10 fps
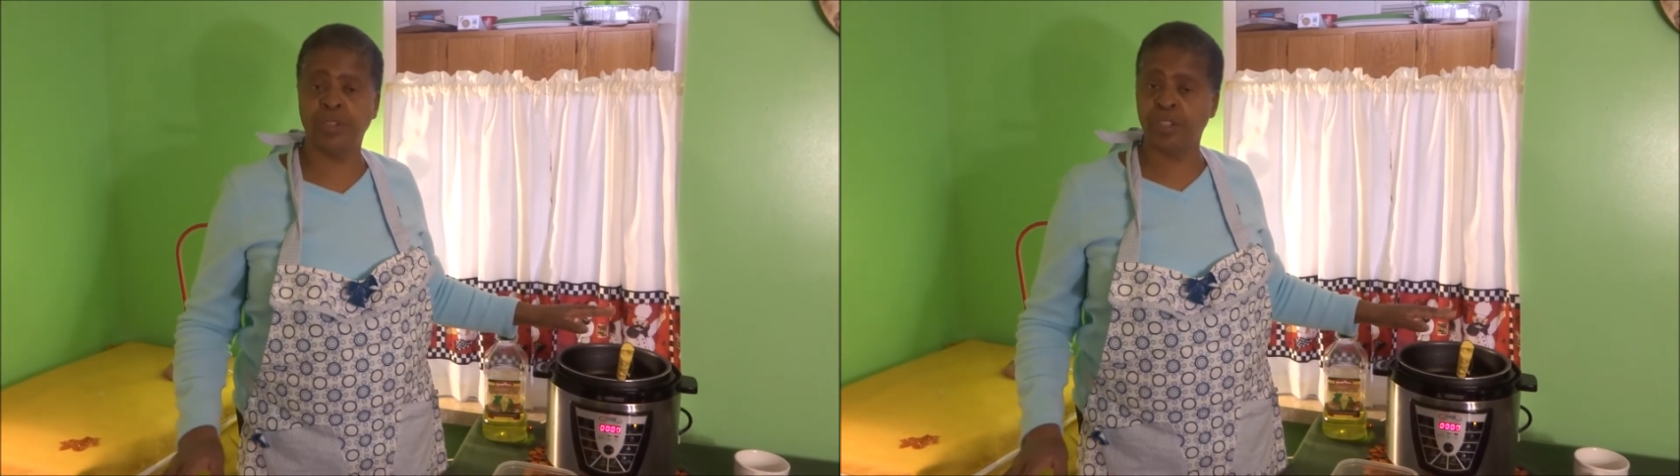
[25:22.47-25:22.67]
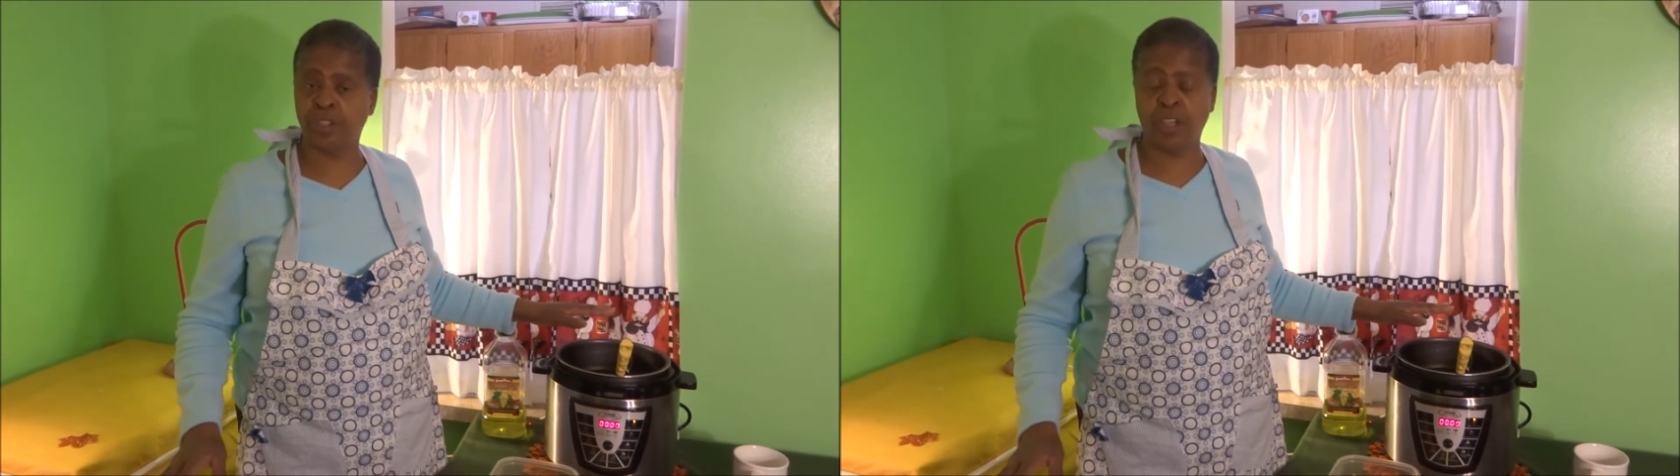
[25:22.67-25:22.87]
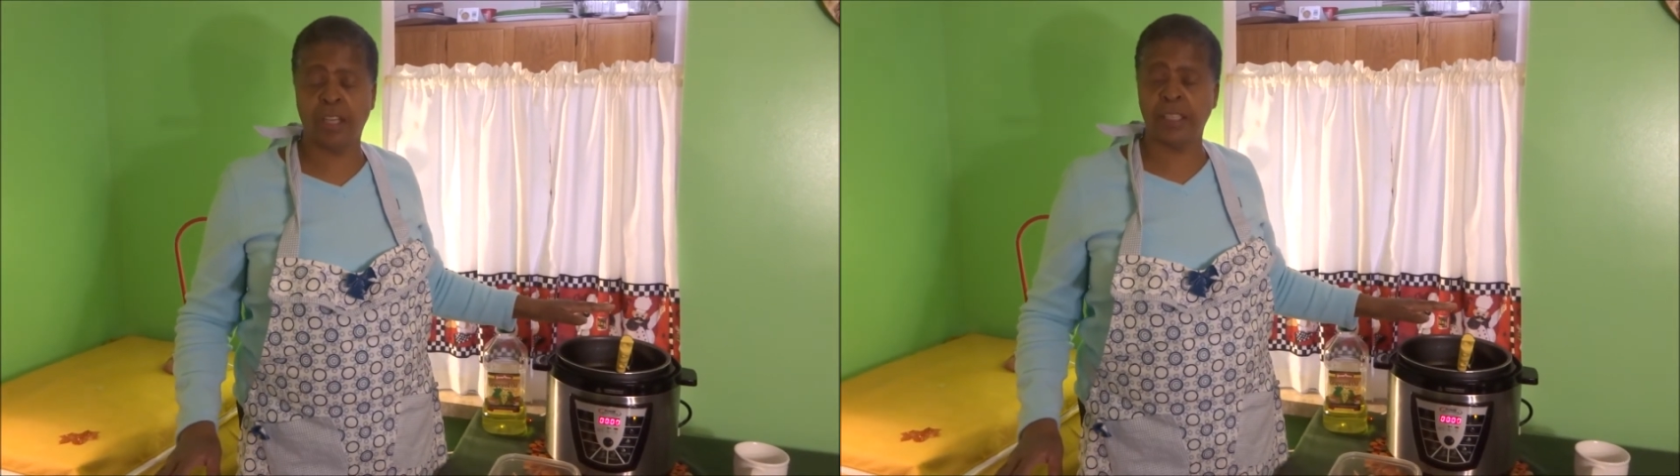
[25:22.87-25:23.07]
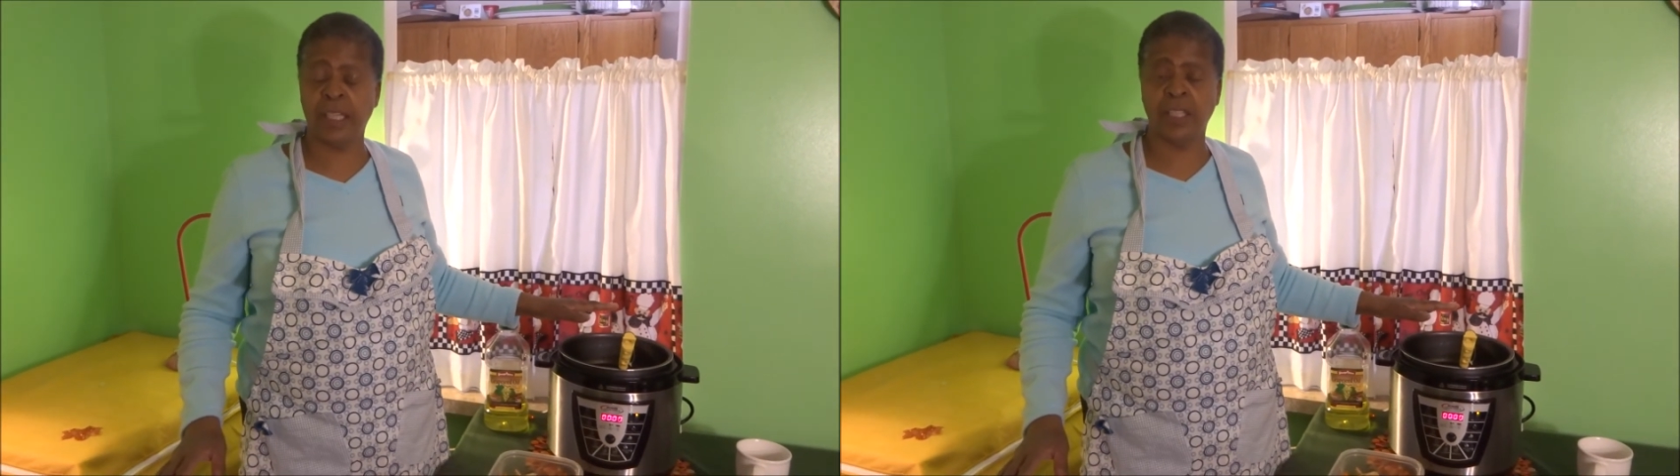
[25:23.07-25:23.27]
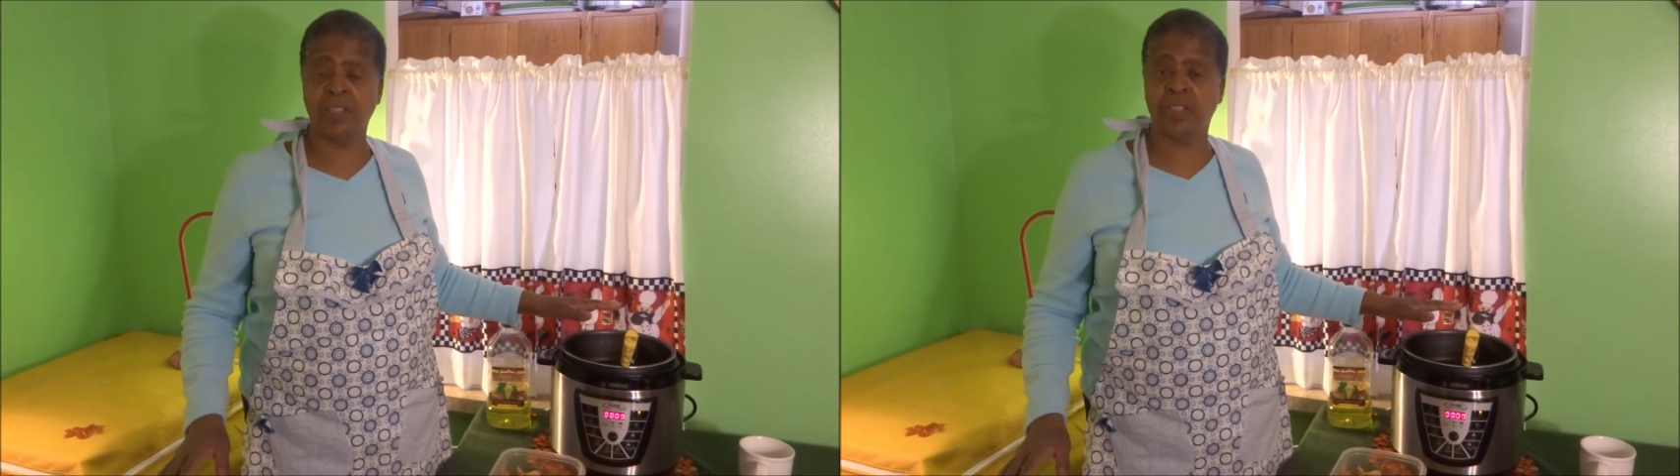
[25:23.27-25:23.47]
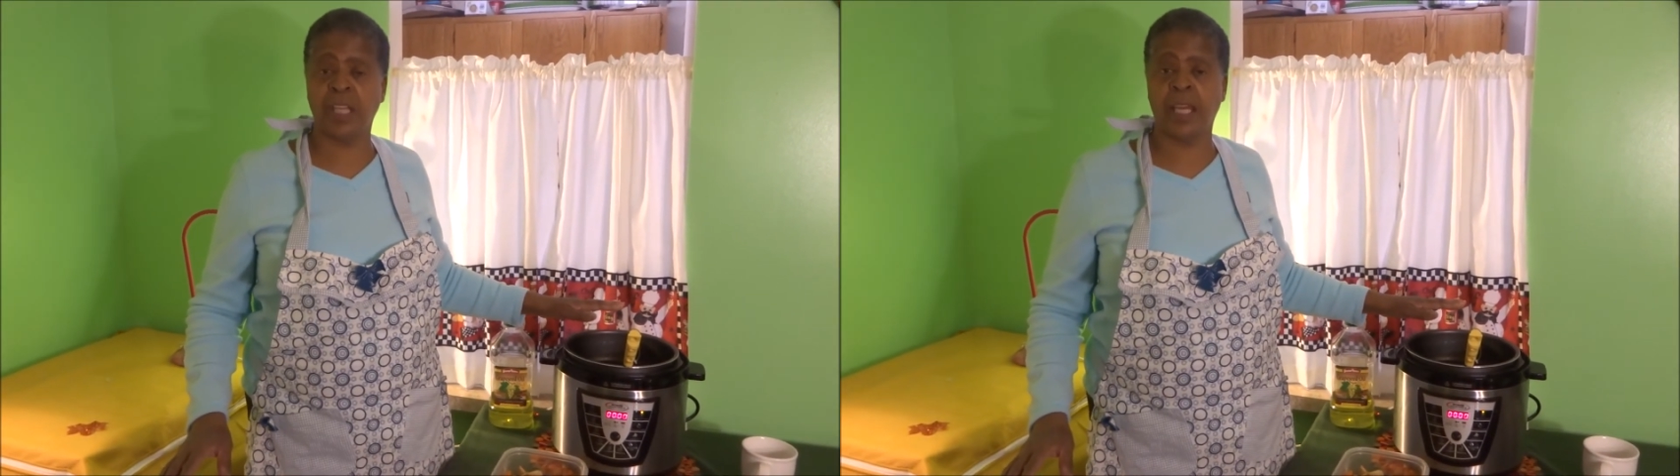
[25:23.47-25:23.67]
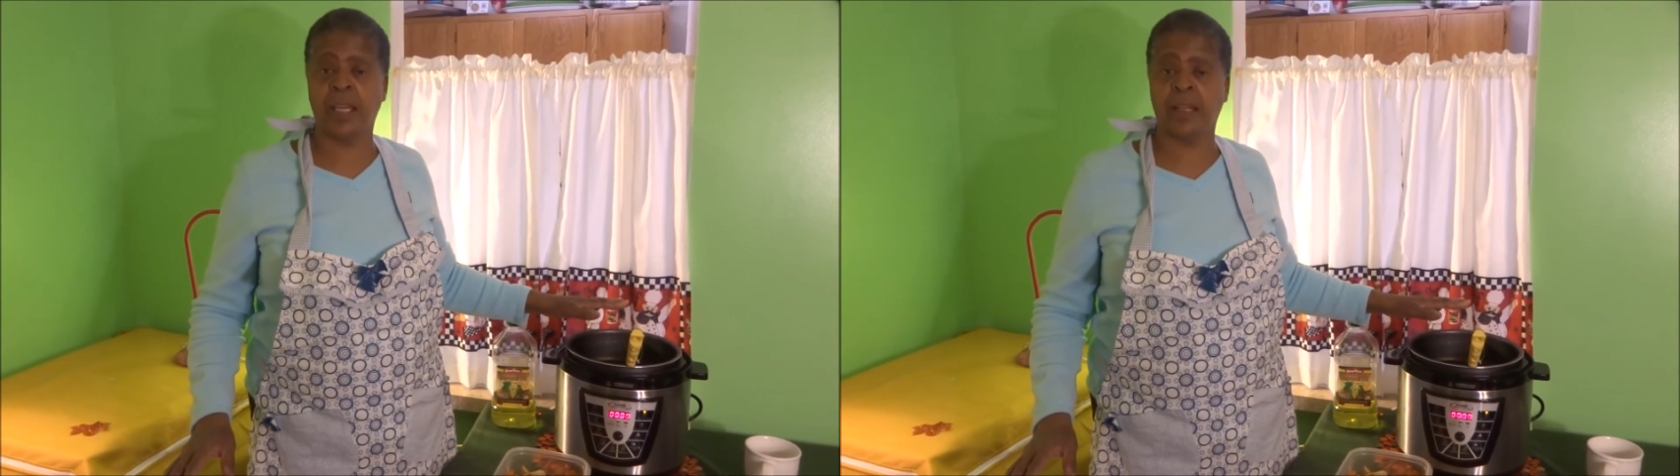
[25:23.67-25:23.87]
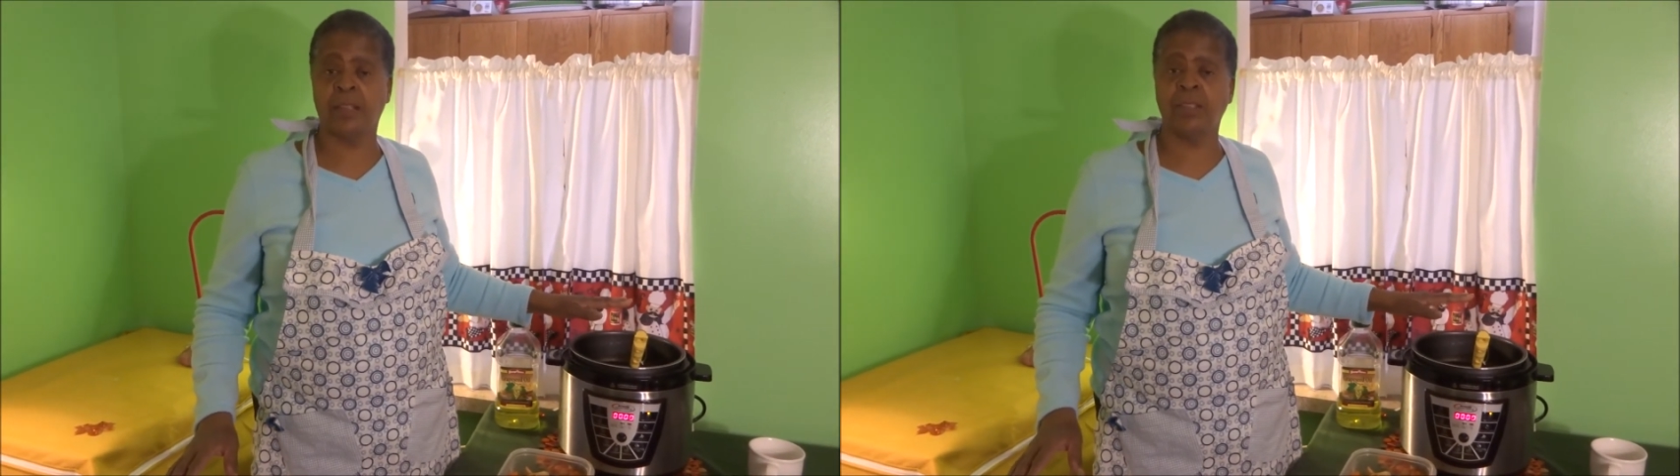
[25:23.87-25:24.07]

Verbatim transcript: Just saute the steak.